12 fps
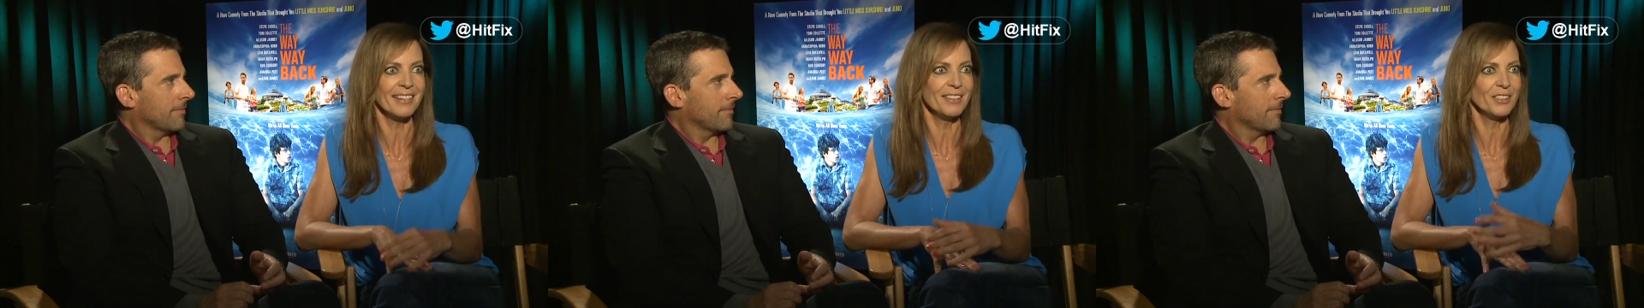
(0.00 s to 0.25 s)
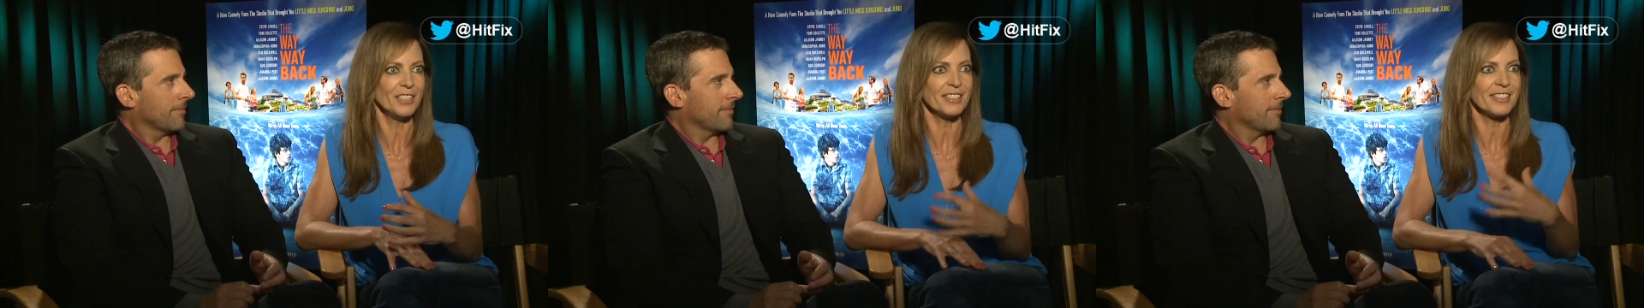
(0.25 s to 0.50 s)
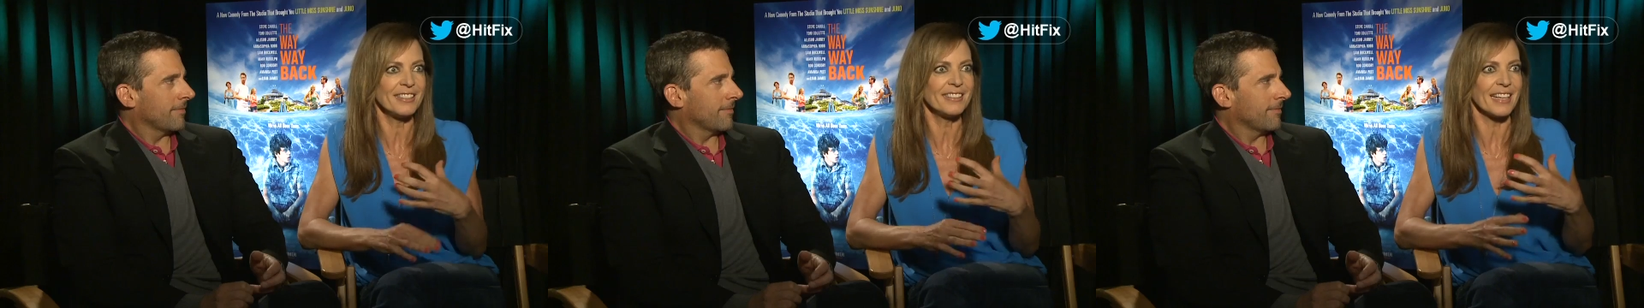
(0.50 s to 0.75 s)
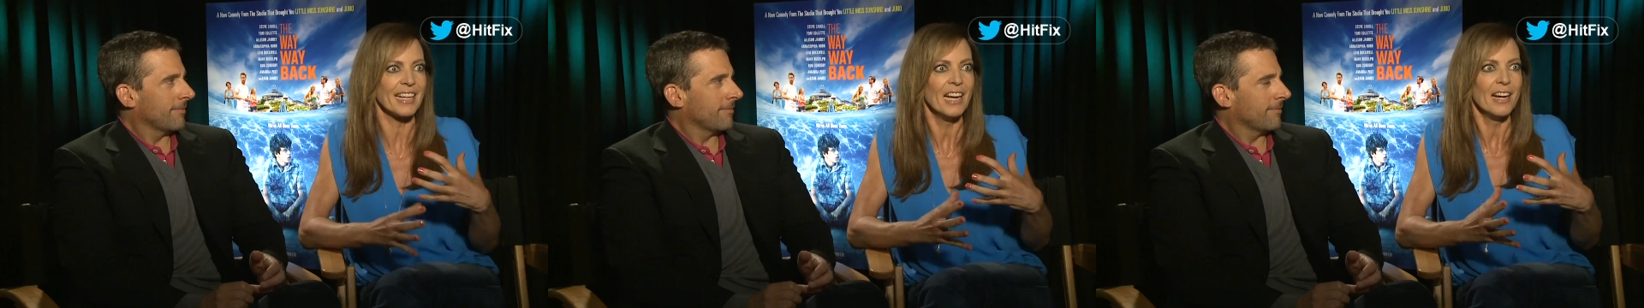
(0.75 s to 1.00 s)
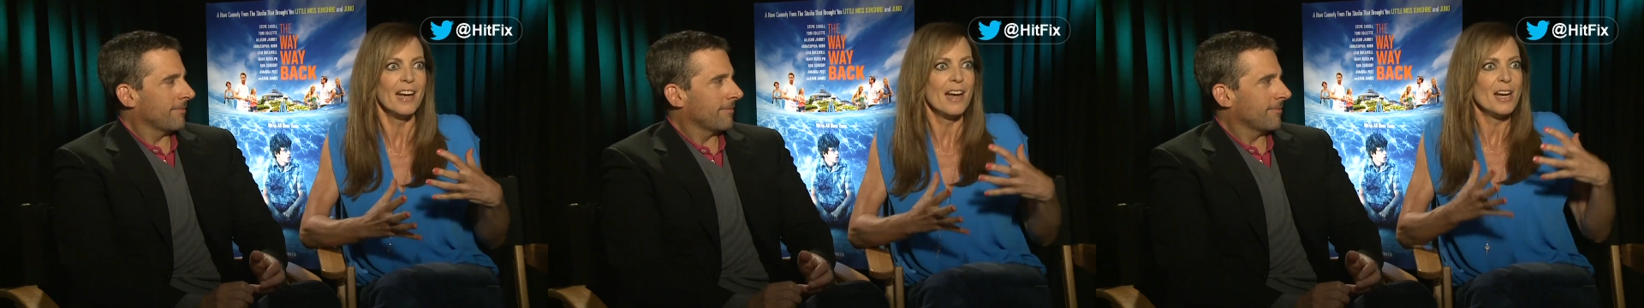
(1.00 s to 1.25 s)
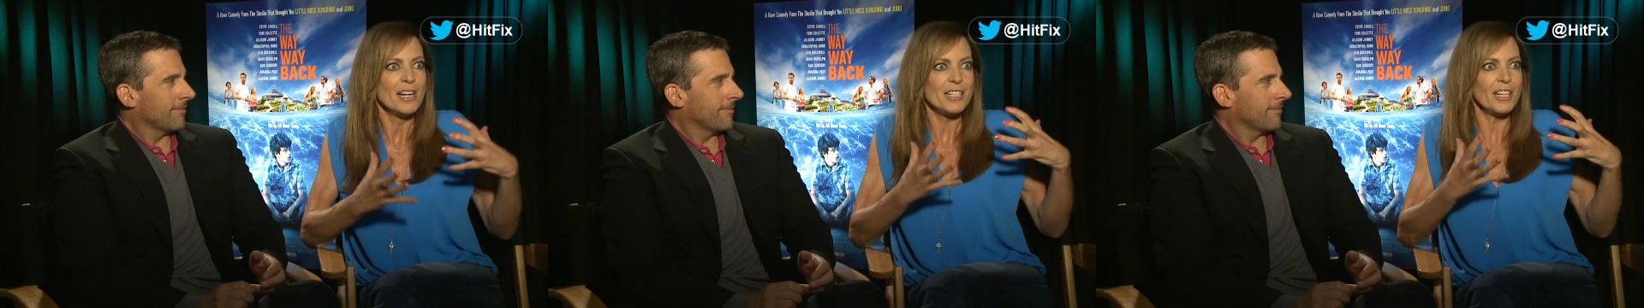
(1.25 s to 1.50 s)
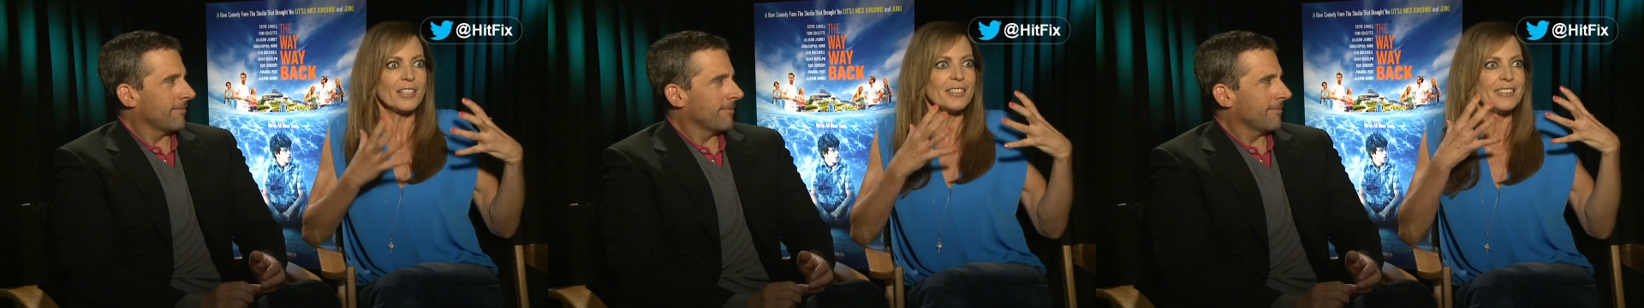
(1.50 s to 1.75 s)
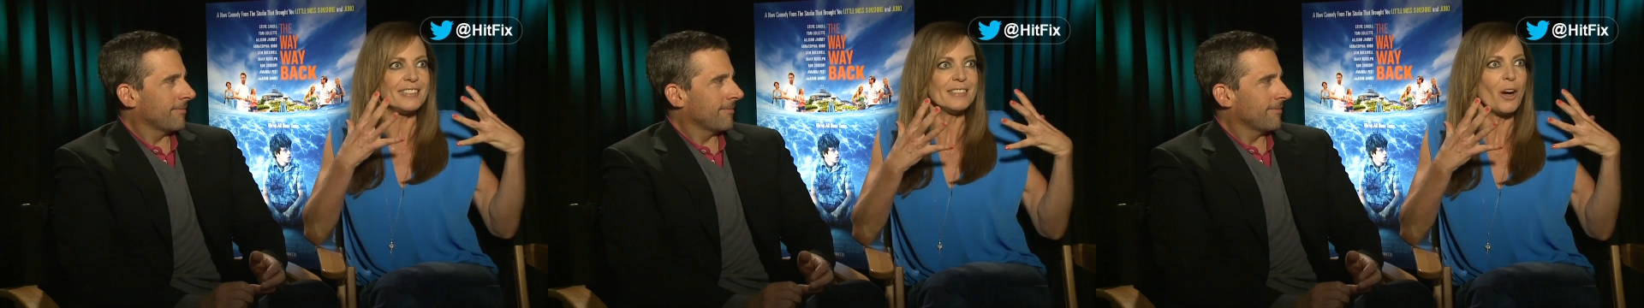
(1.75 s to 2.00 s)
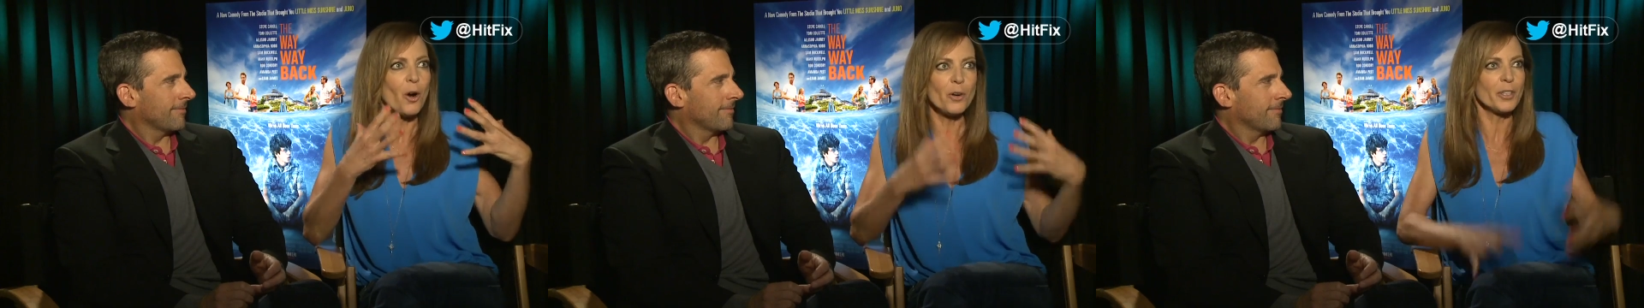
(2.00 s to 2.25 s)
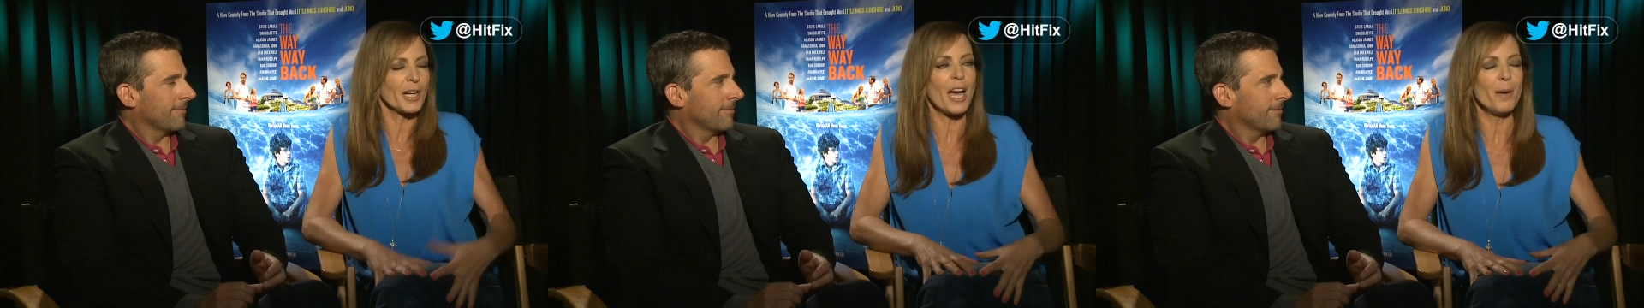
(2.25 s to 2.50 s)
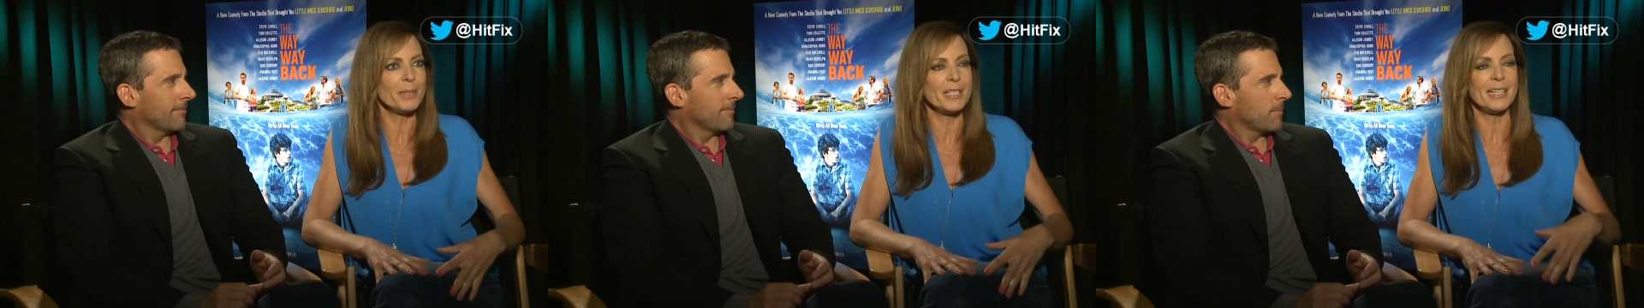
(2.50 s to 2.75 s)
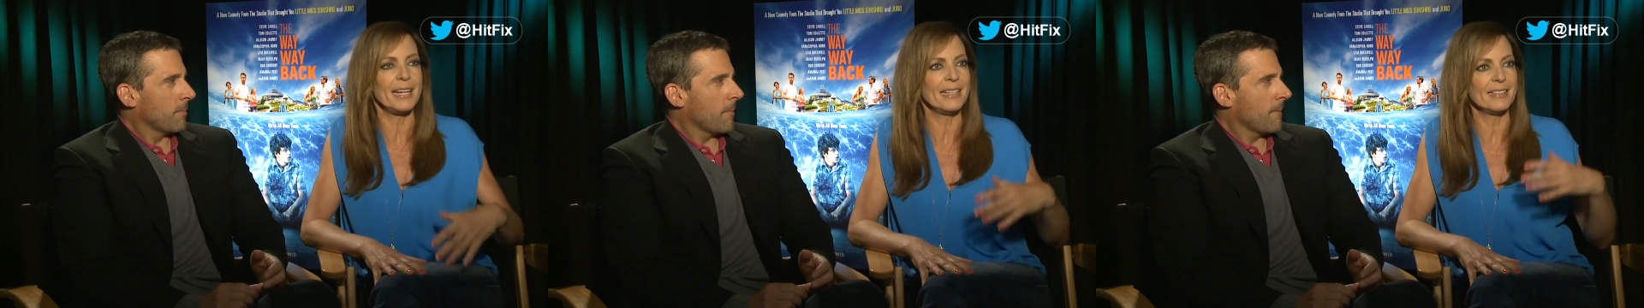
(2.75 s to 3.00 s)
Speaker 1: You know, she just is yeah. like, just overcompensating.